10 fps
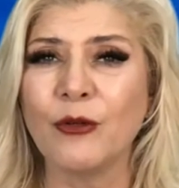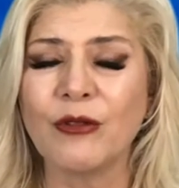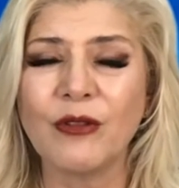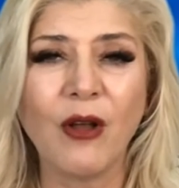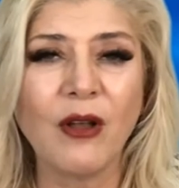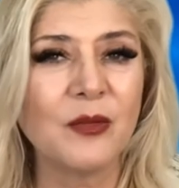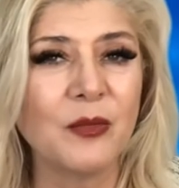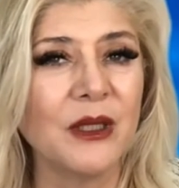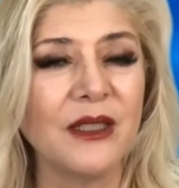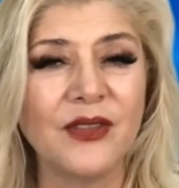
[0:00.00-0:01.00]
your thoughts,
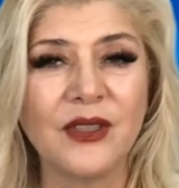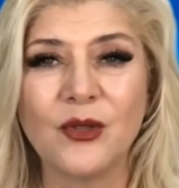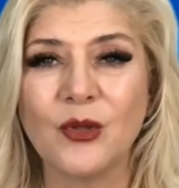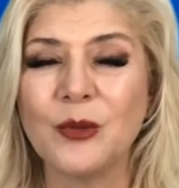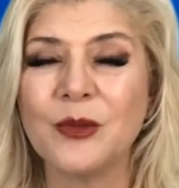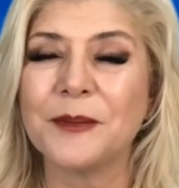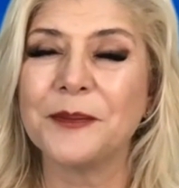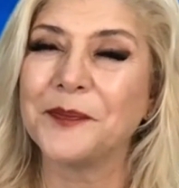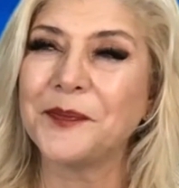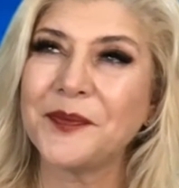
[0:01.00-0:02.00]
belief systems,
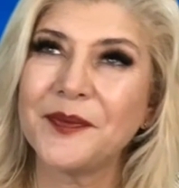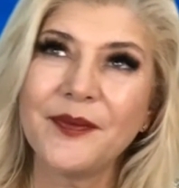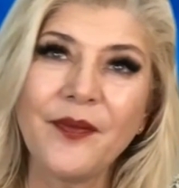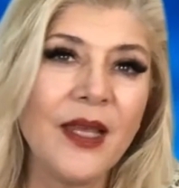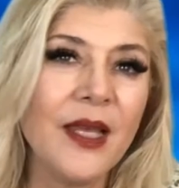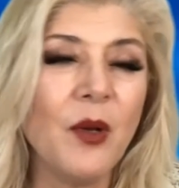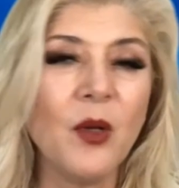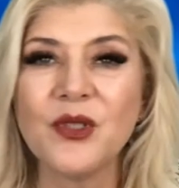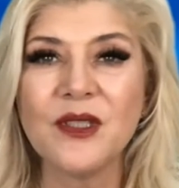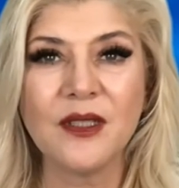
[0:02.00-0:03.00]

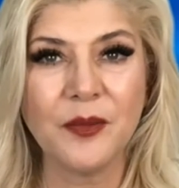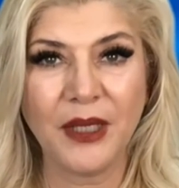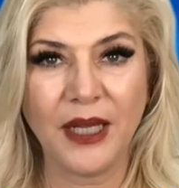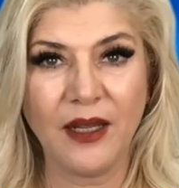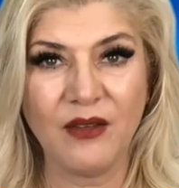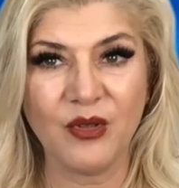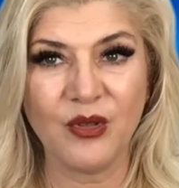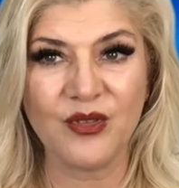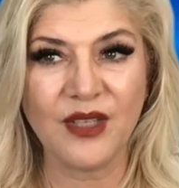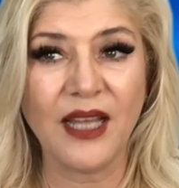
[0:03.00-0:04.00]
emotions, and
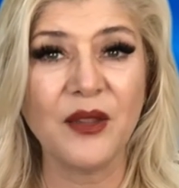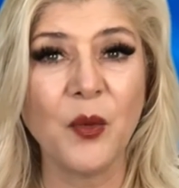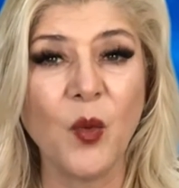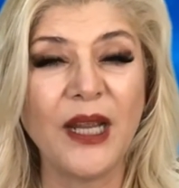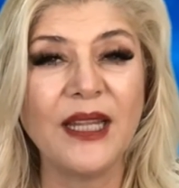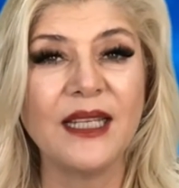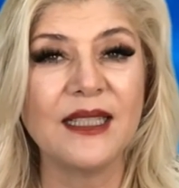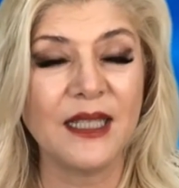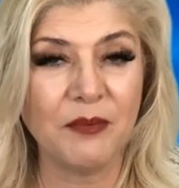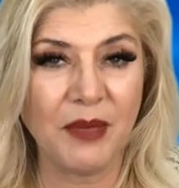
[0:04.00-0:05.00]
behaviors, and the way that
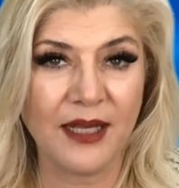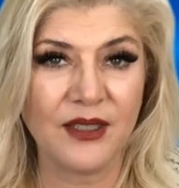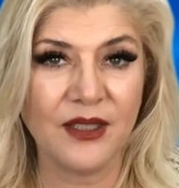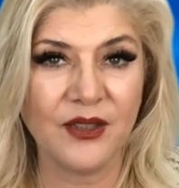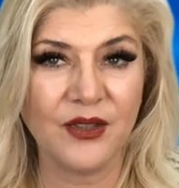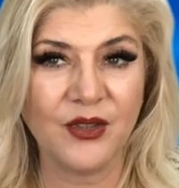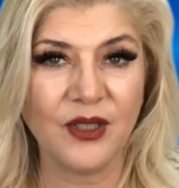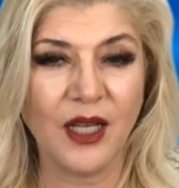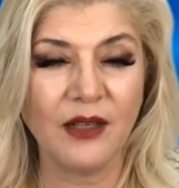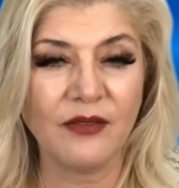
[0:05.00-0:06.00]
it's impacting in your
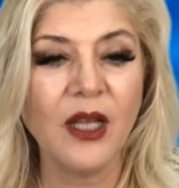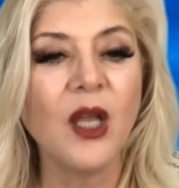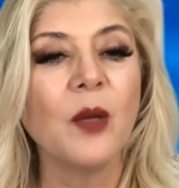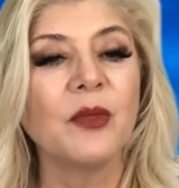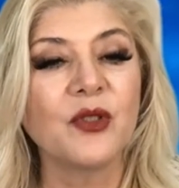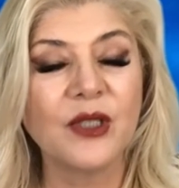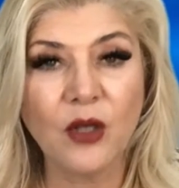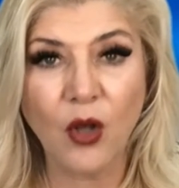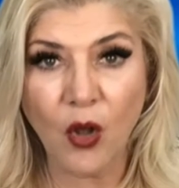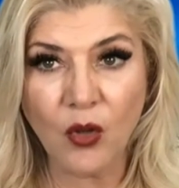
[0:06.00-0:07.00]
life, but you
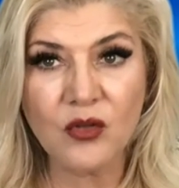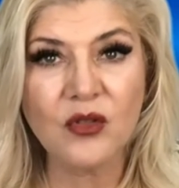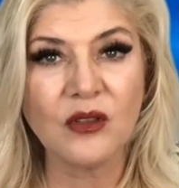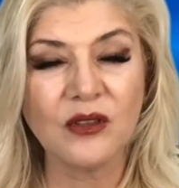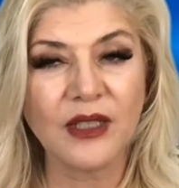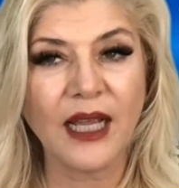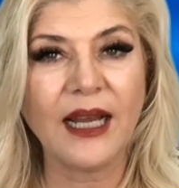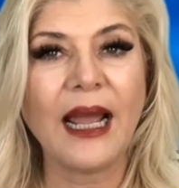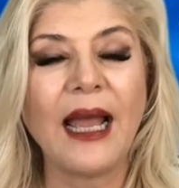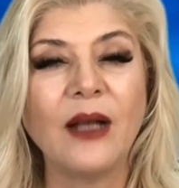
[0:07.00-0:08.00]
can also look
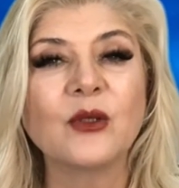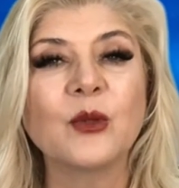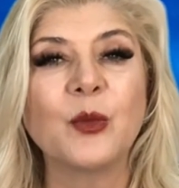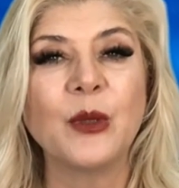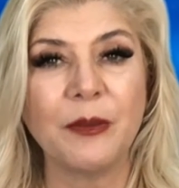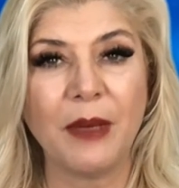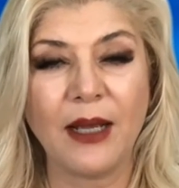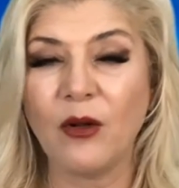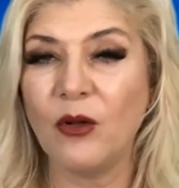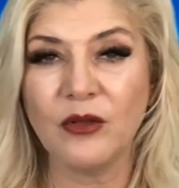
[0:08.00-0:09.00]
at how to bring
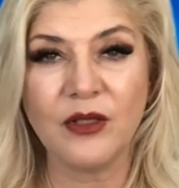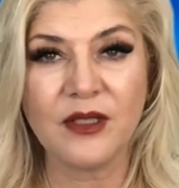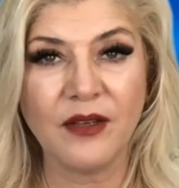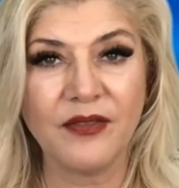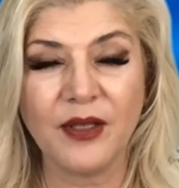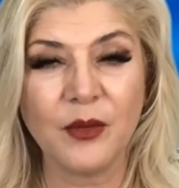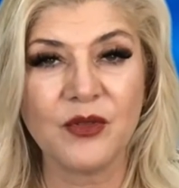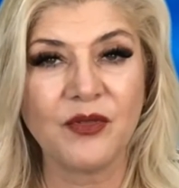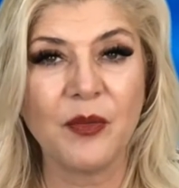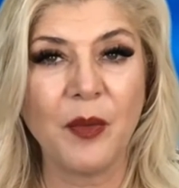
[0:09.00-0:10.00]
back all the stuff that
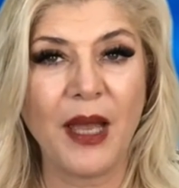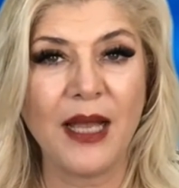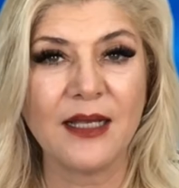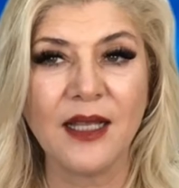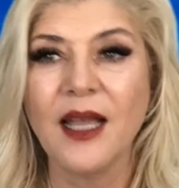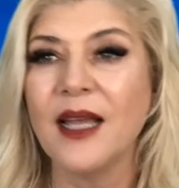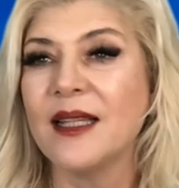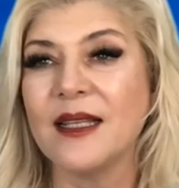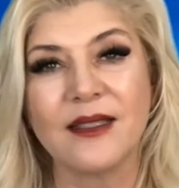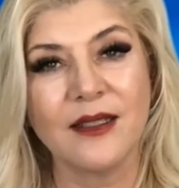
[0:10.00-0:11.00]
was from the past
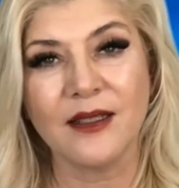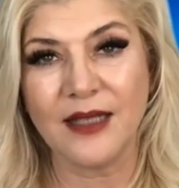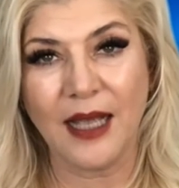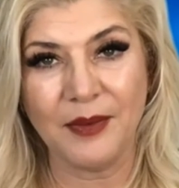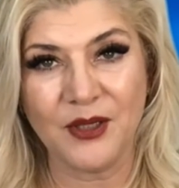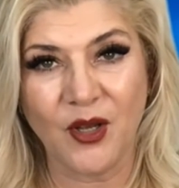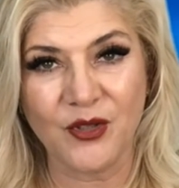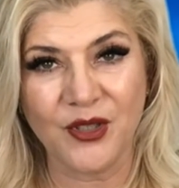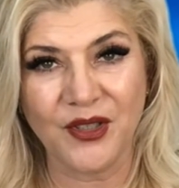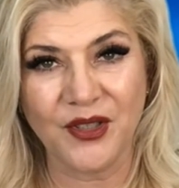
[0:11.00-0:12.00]
that's still
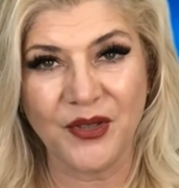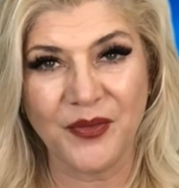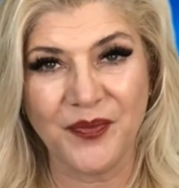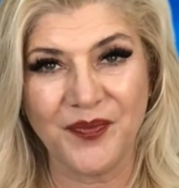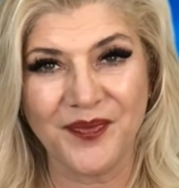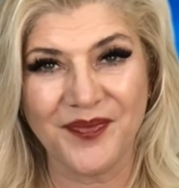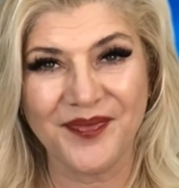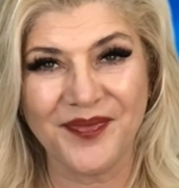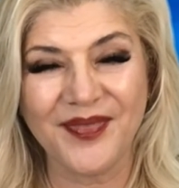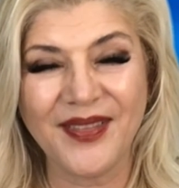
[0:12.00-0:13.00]
sabotaging you.
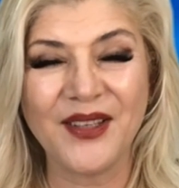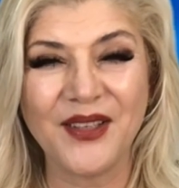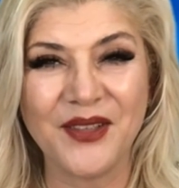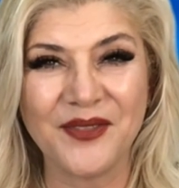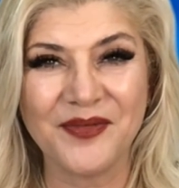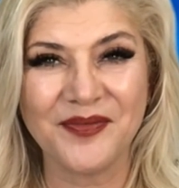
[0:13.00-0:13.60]
Thank you.